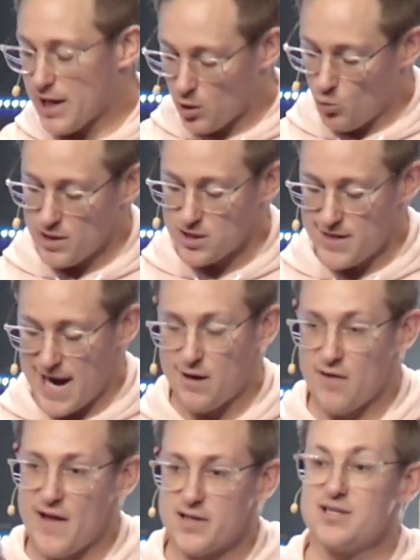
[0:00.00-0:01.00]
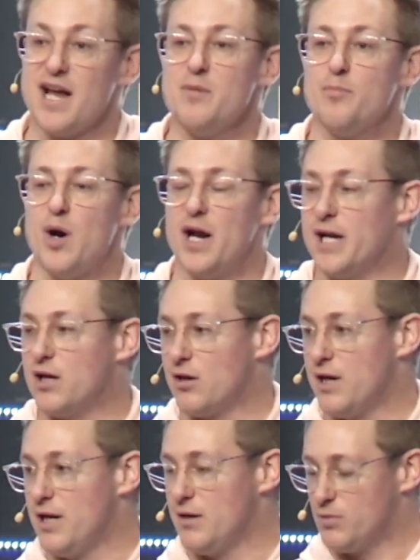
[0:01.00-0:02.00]
Woods down on that same putting
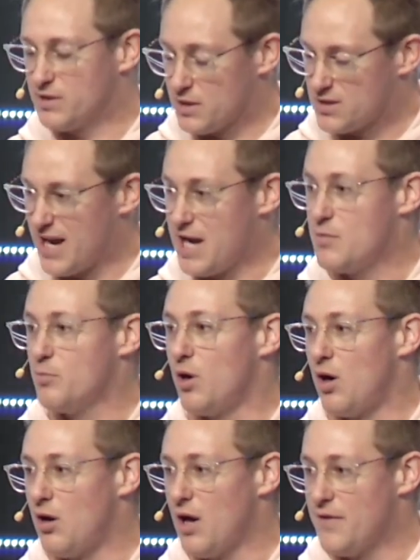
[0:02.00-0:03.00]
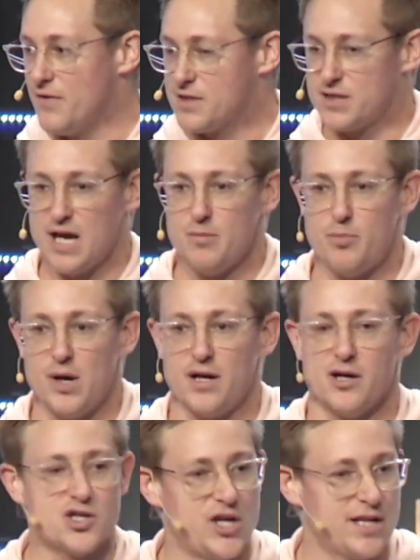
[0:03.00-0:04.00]
green with the same ball and the same
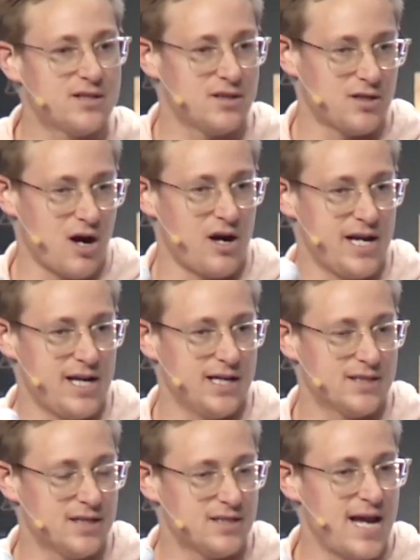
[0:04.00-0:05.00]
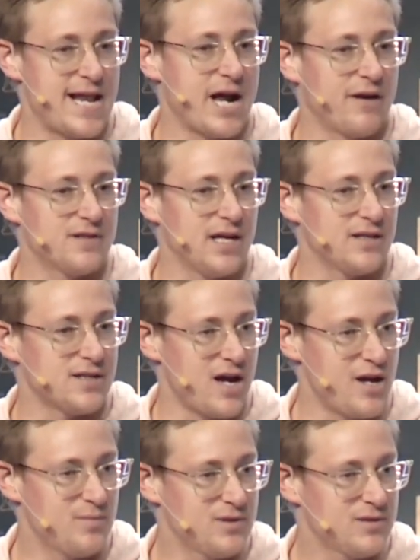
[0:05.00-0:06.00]
putter, chances are he hits it 10 out of 10
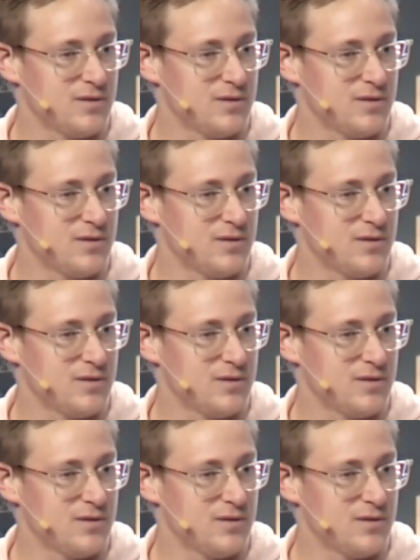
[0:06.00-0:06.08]
times.